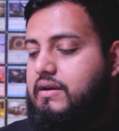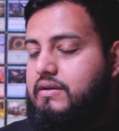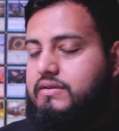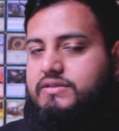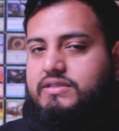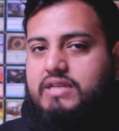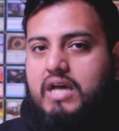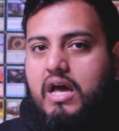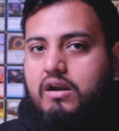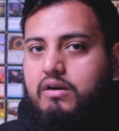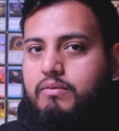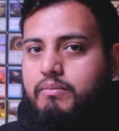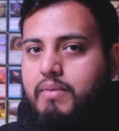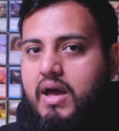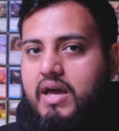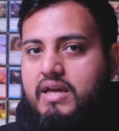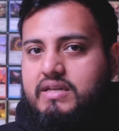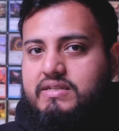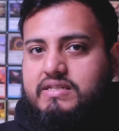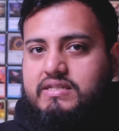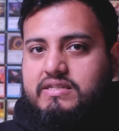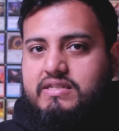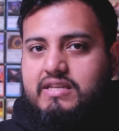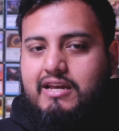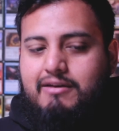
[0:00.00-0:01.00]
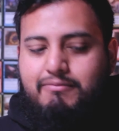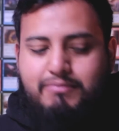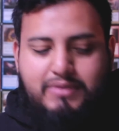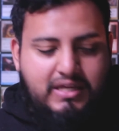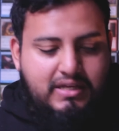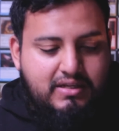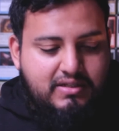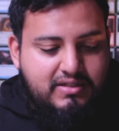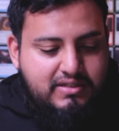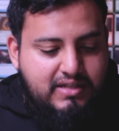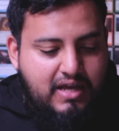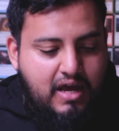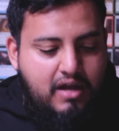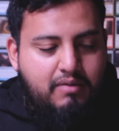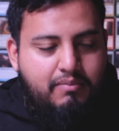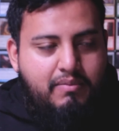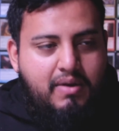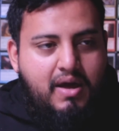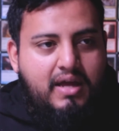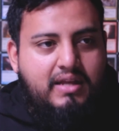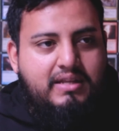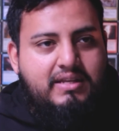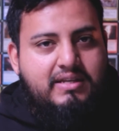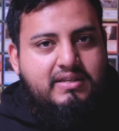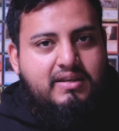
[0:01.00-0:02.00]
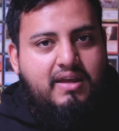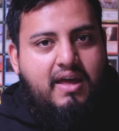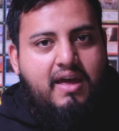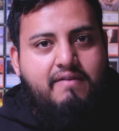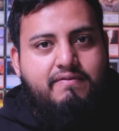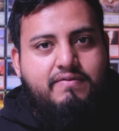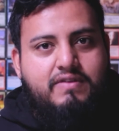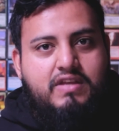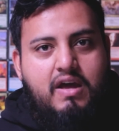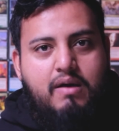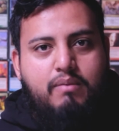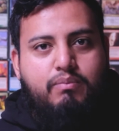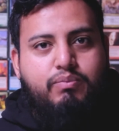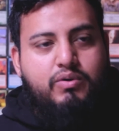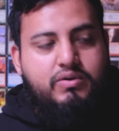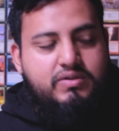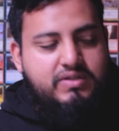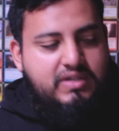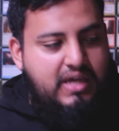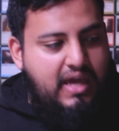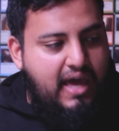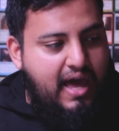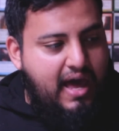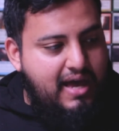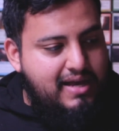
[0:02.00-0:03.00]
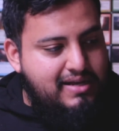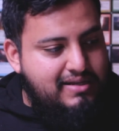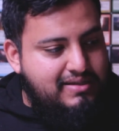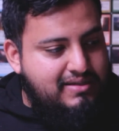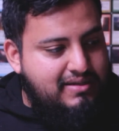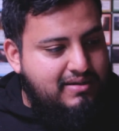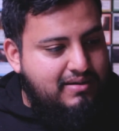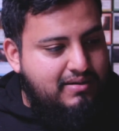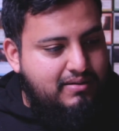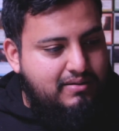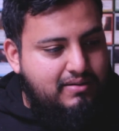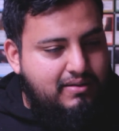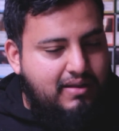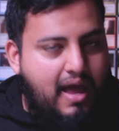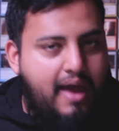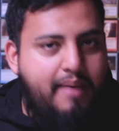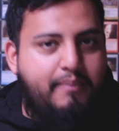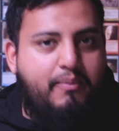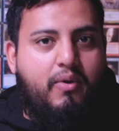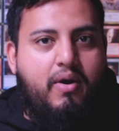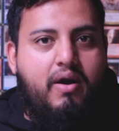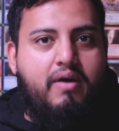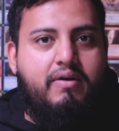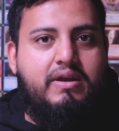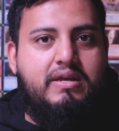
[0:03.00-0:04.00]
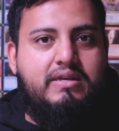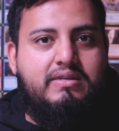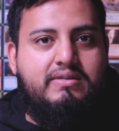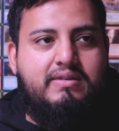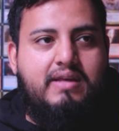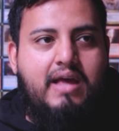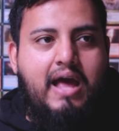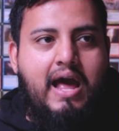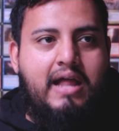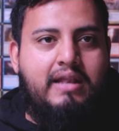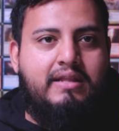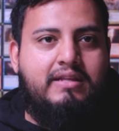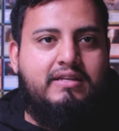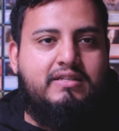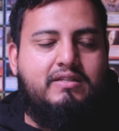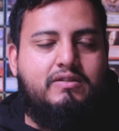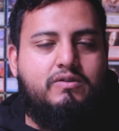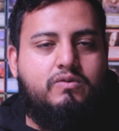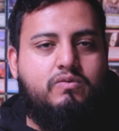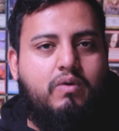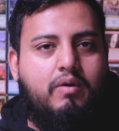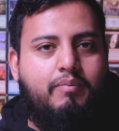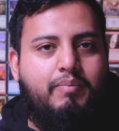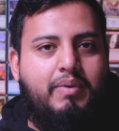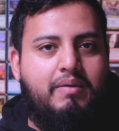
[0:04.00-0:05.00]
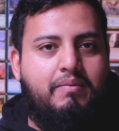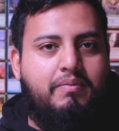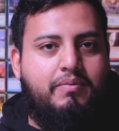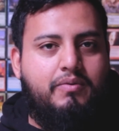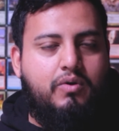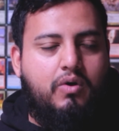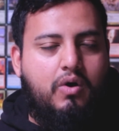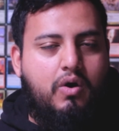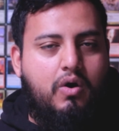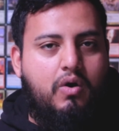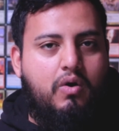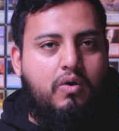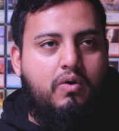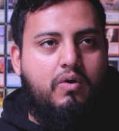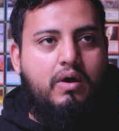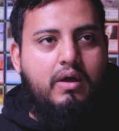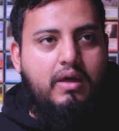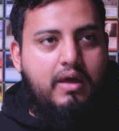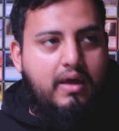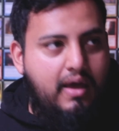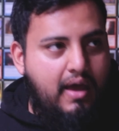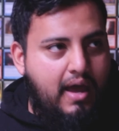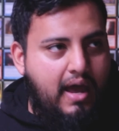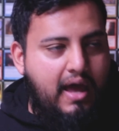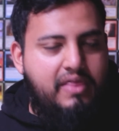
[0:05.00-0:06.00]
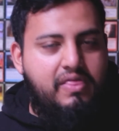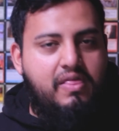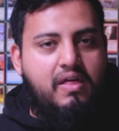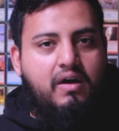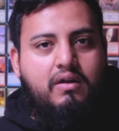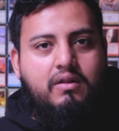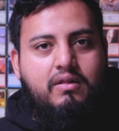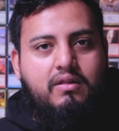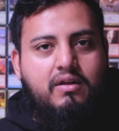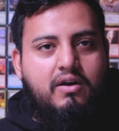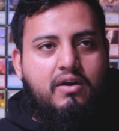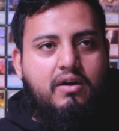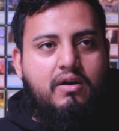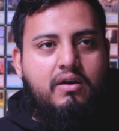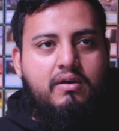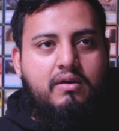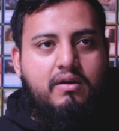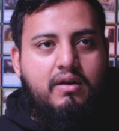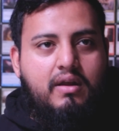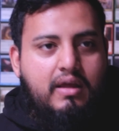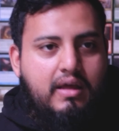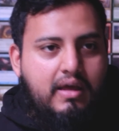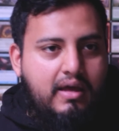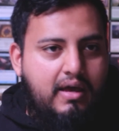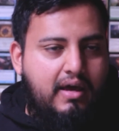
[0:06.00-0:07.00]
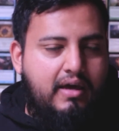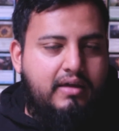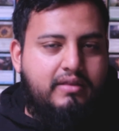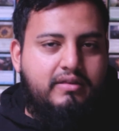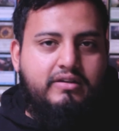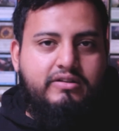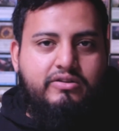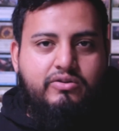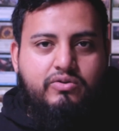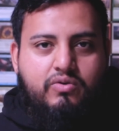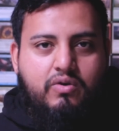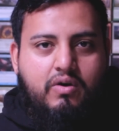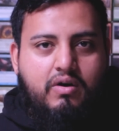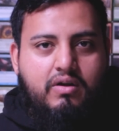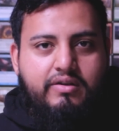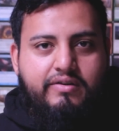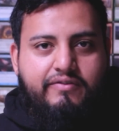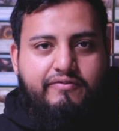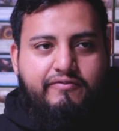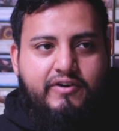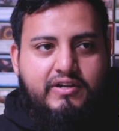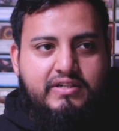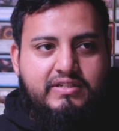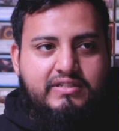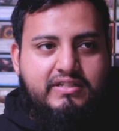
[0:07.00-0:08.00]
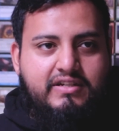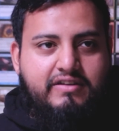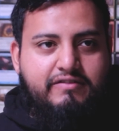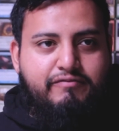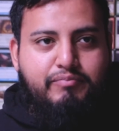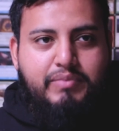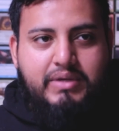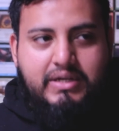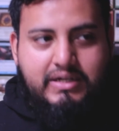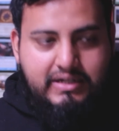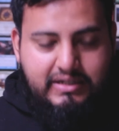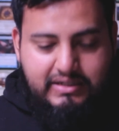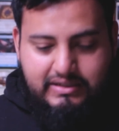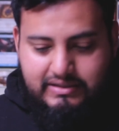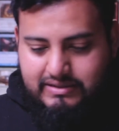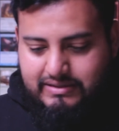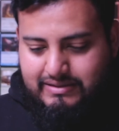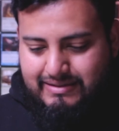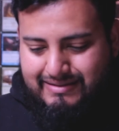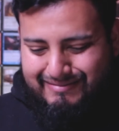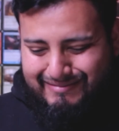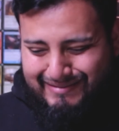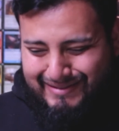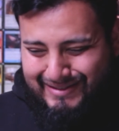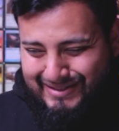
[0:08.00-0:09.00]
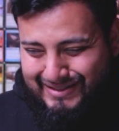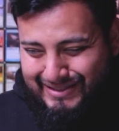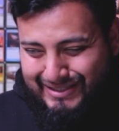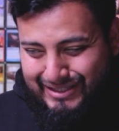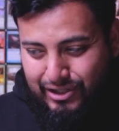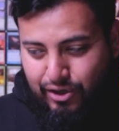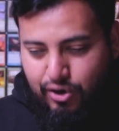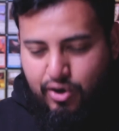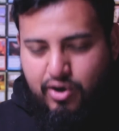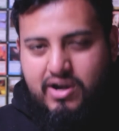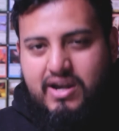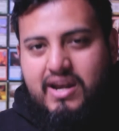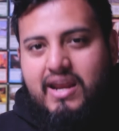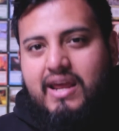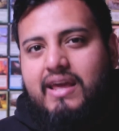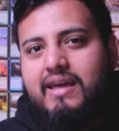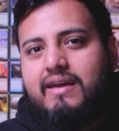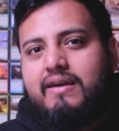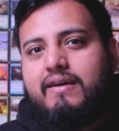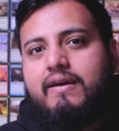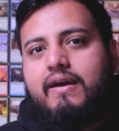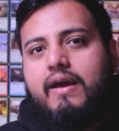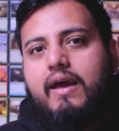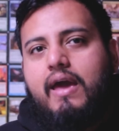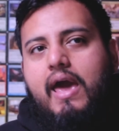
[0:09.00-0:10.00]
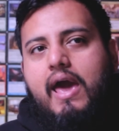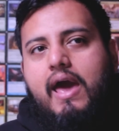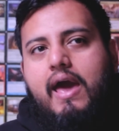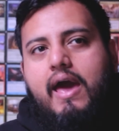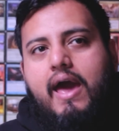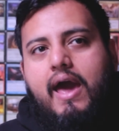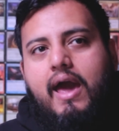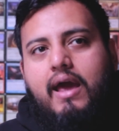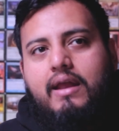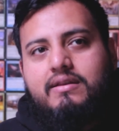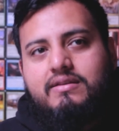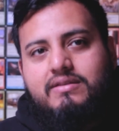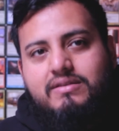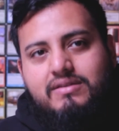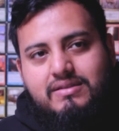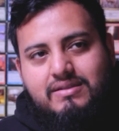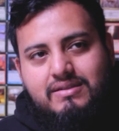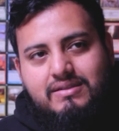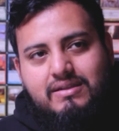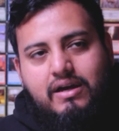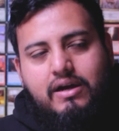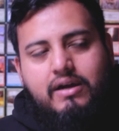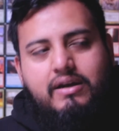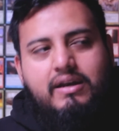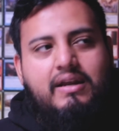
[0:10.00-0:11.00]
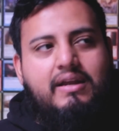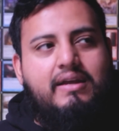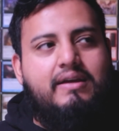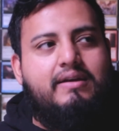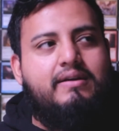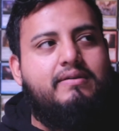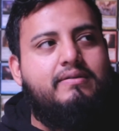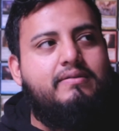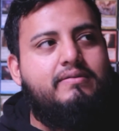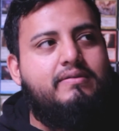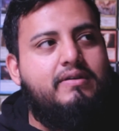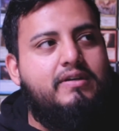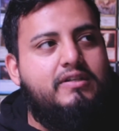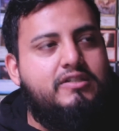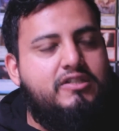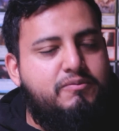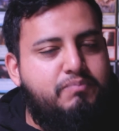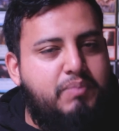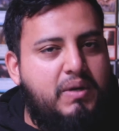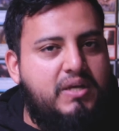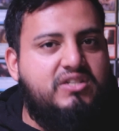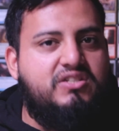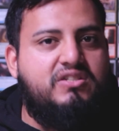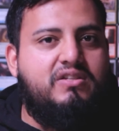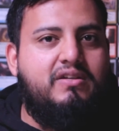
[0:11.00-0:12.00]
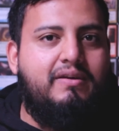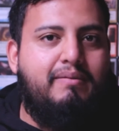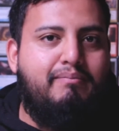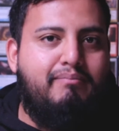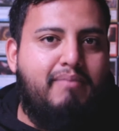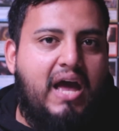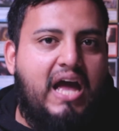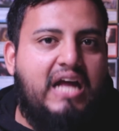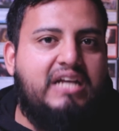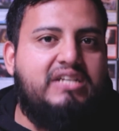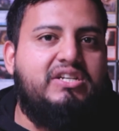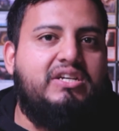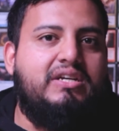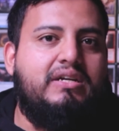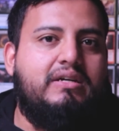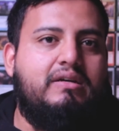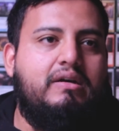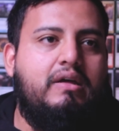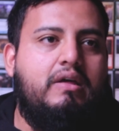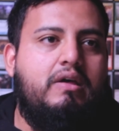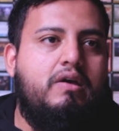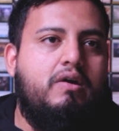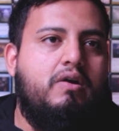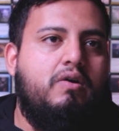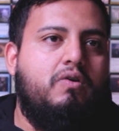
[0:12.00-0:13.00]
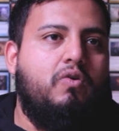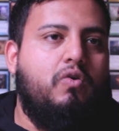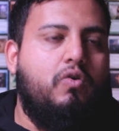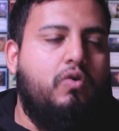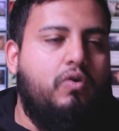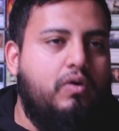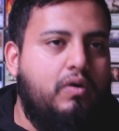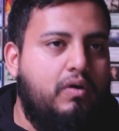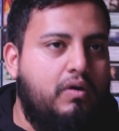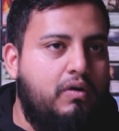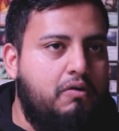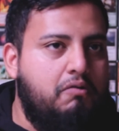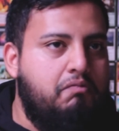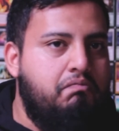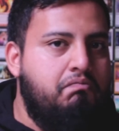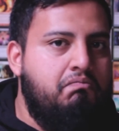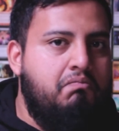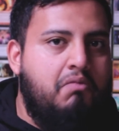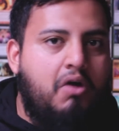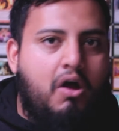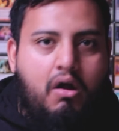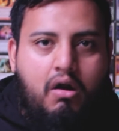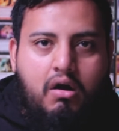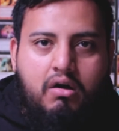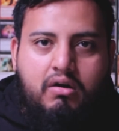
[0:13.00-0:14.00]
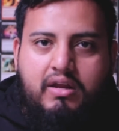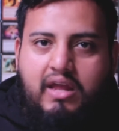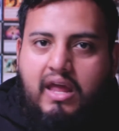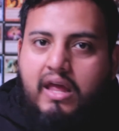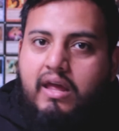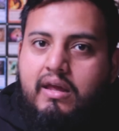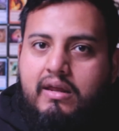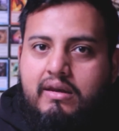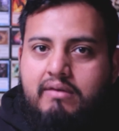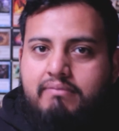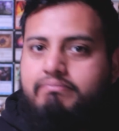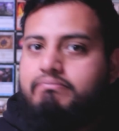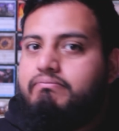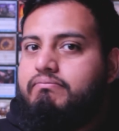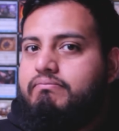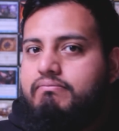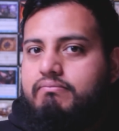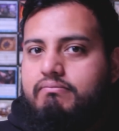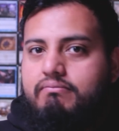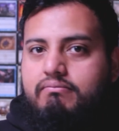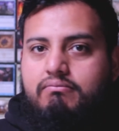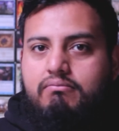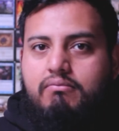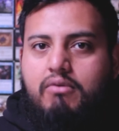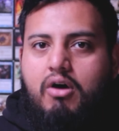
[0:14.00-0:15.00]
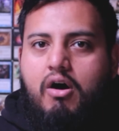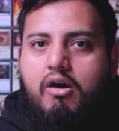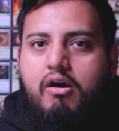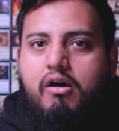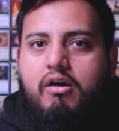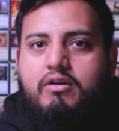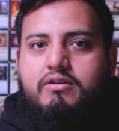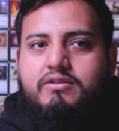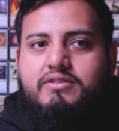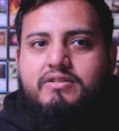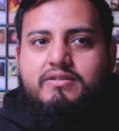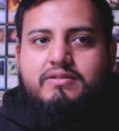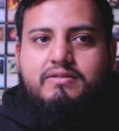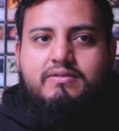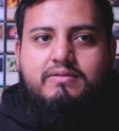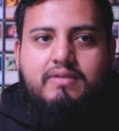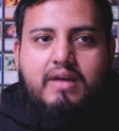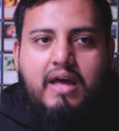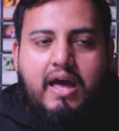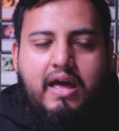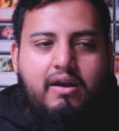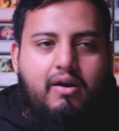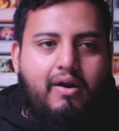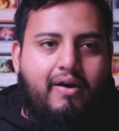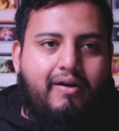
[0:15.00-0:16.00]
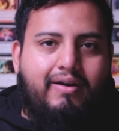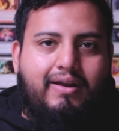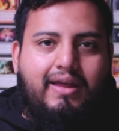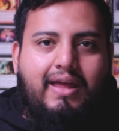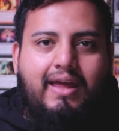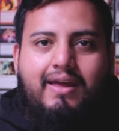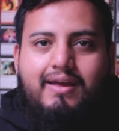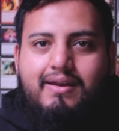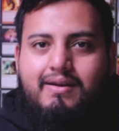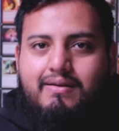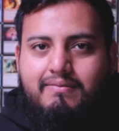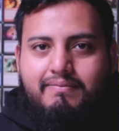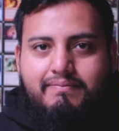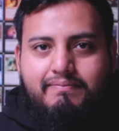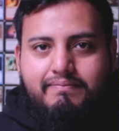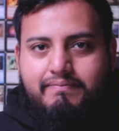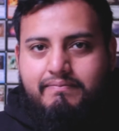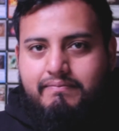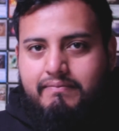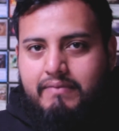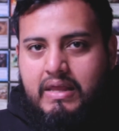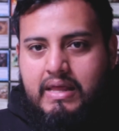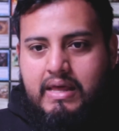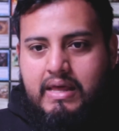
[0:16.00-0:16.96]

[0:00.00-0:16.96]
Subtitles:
Sodomai is the same thing. Sodomai doesn't have temples, he has libraries. And this is where people go and they'll learn and they'll do all their fun stuff, because learning and studying, especially magic or arcane arts and arcane